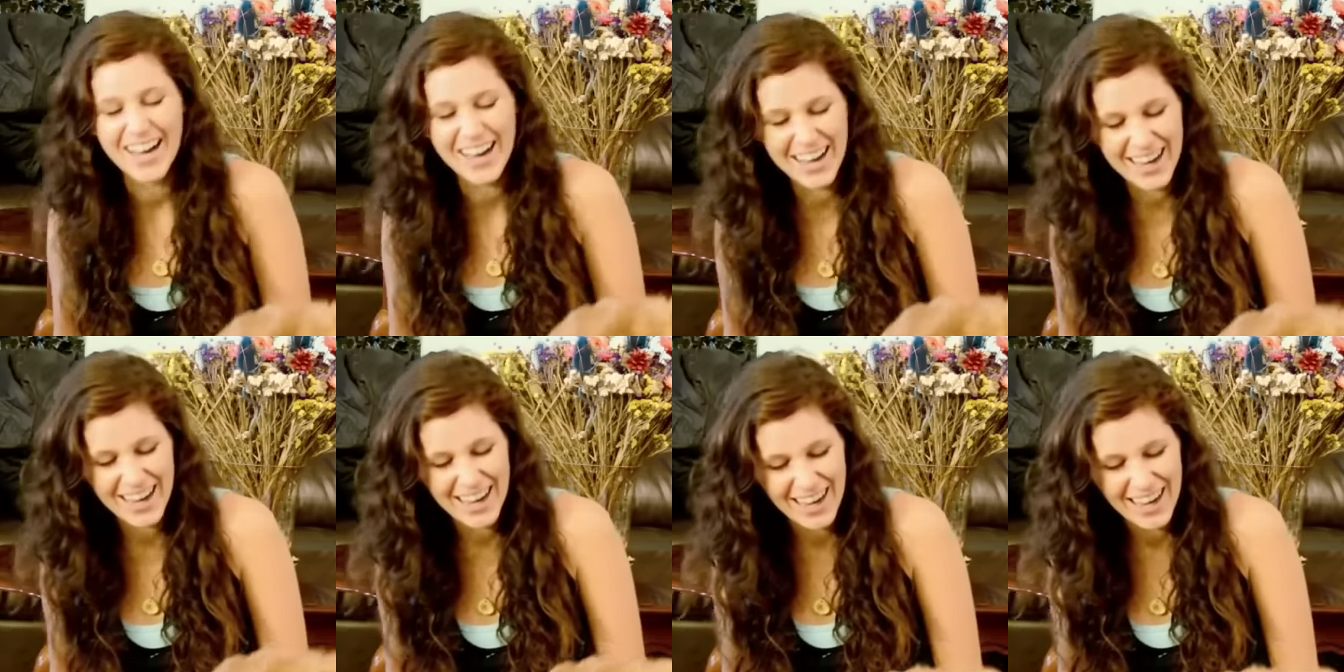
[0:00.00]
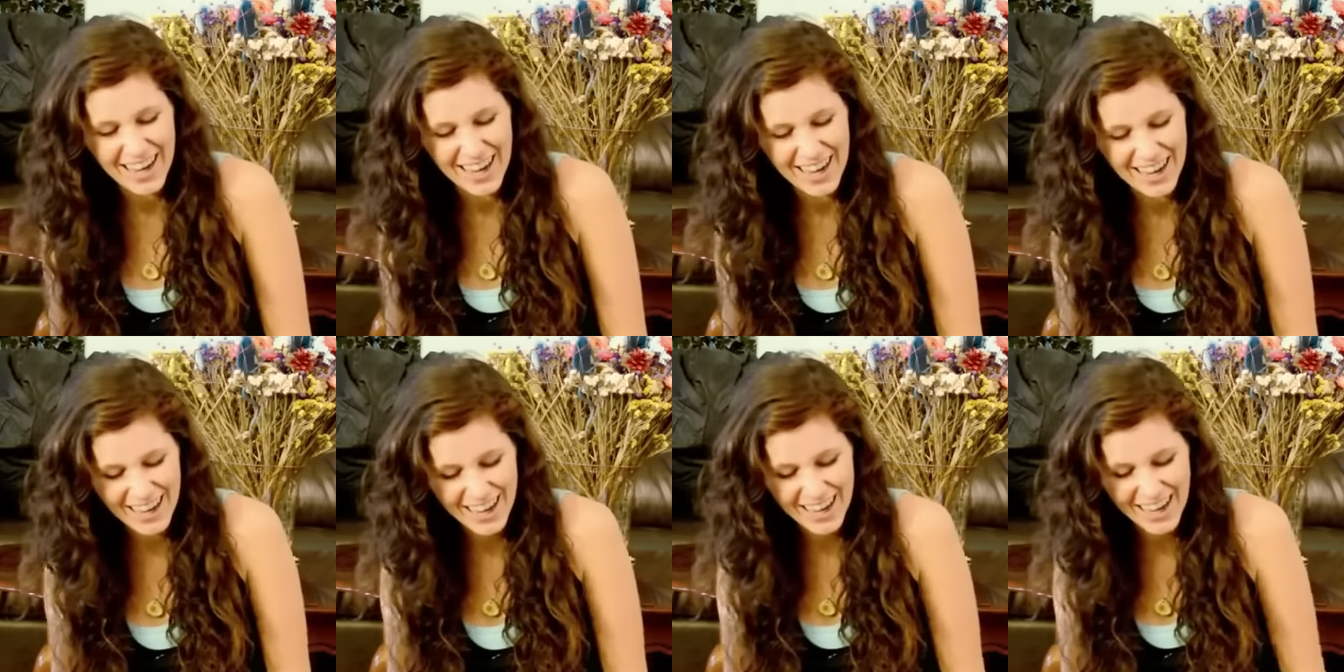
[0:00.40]
my
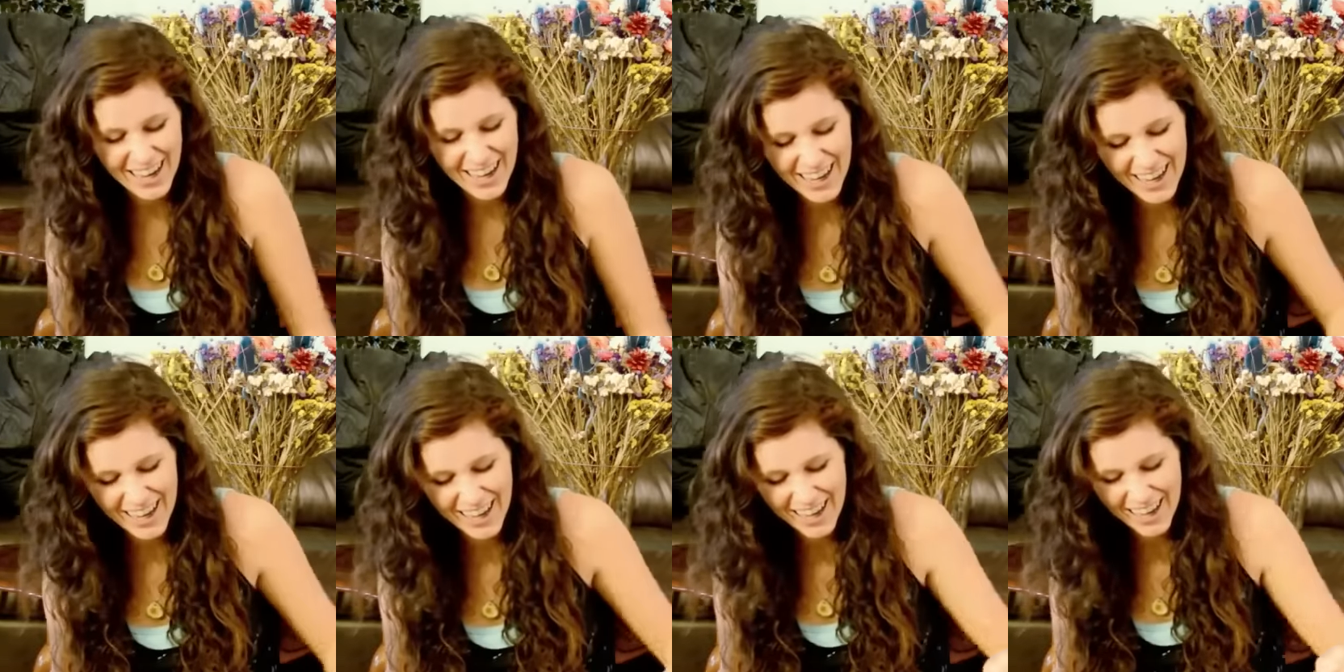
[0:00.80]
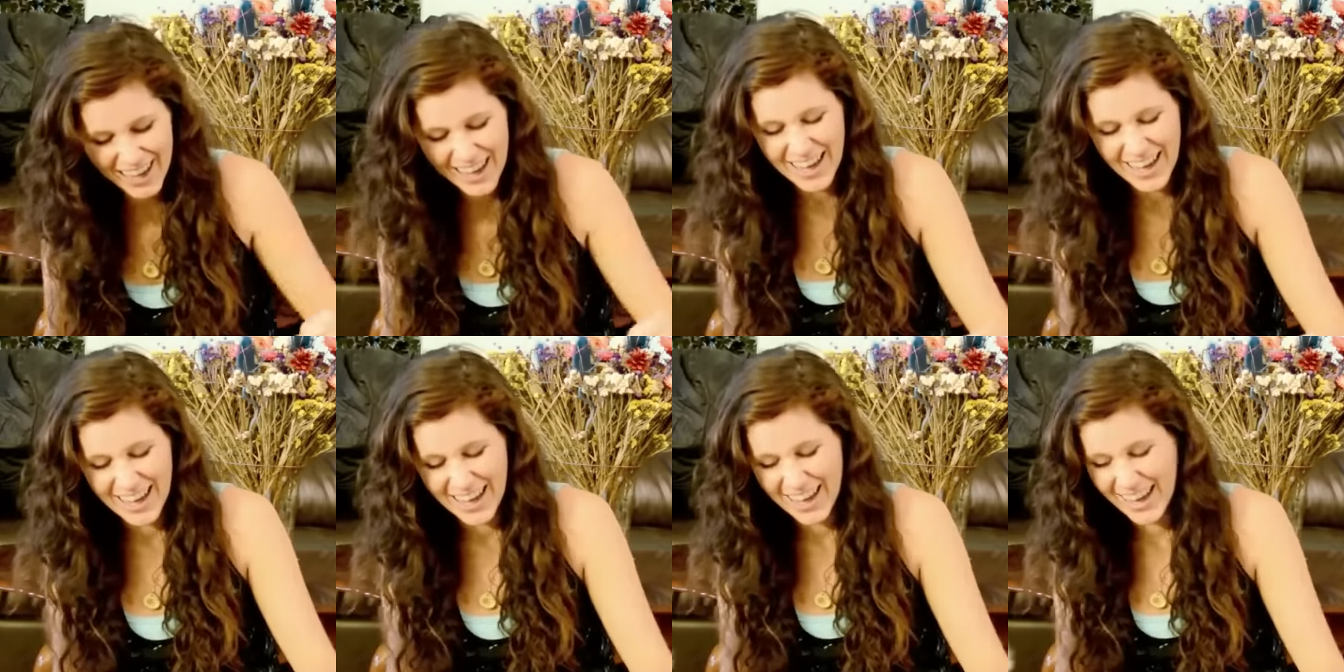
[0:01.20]
mood and
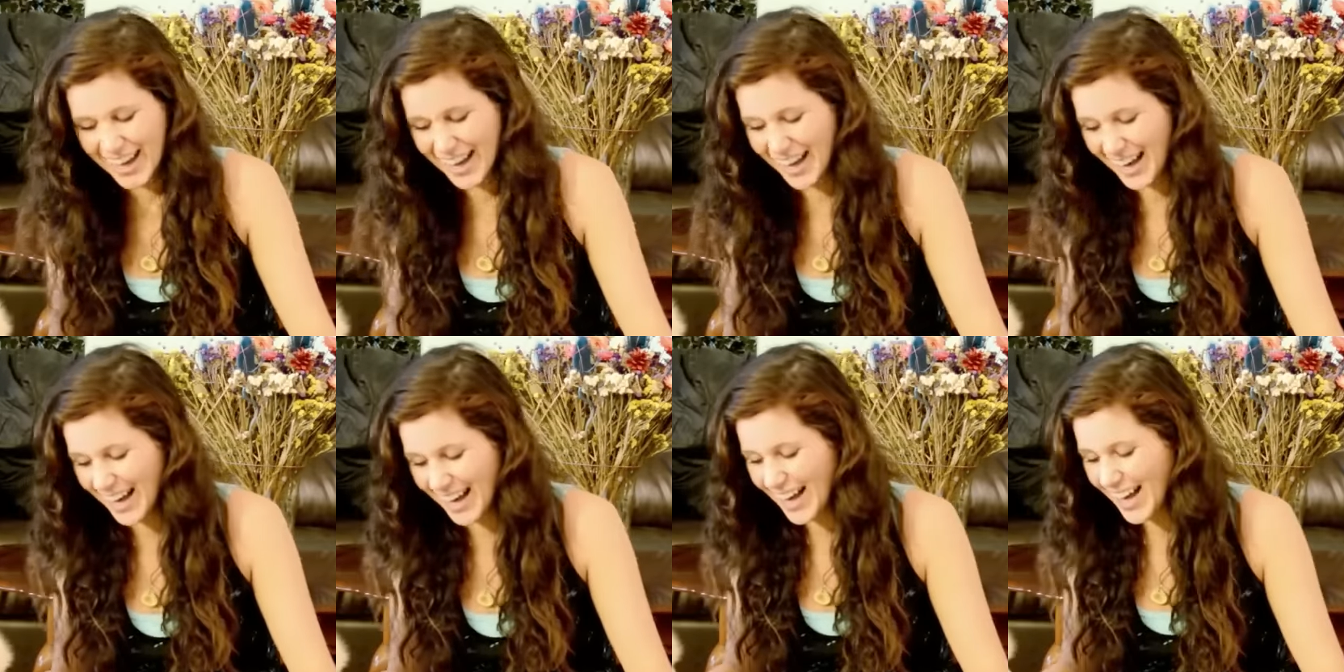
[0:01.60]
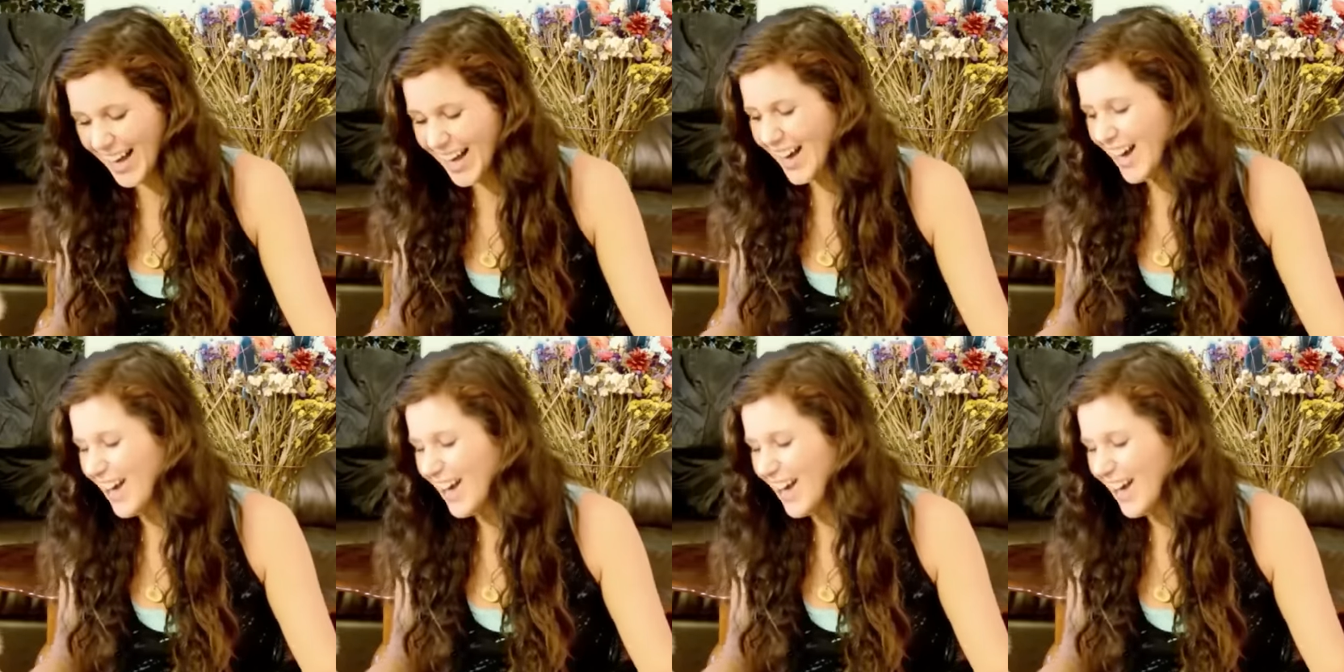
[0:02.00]
my attitude